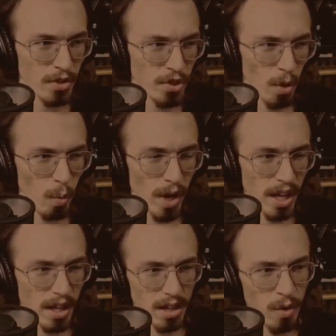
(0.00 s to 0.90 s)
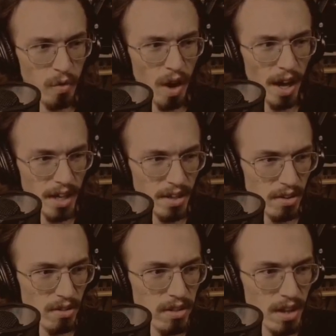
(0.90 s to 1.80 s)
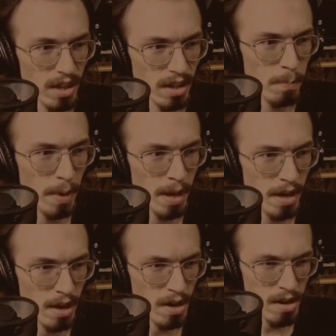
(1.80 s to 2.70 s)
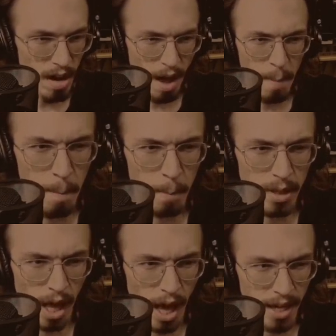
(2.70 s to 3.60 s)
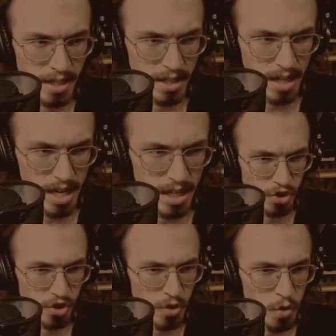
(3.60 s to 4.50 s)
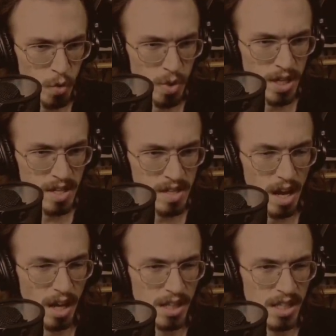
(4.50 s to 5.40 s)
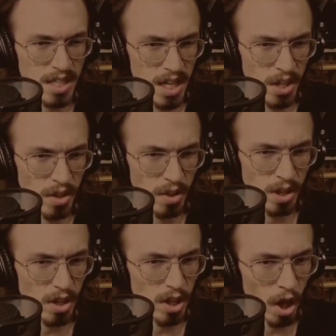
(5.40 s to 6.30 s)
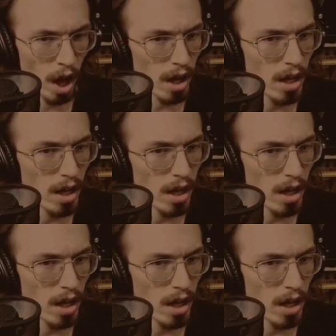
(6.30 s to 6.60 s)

To win, find the bear and blind it. Do this until the clock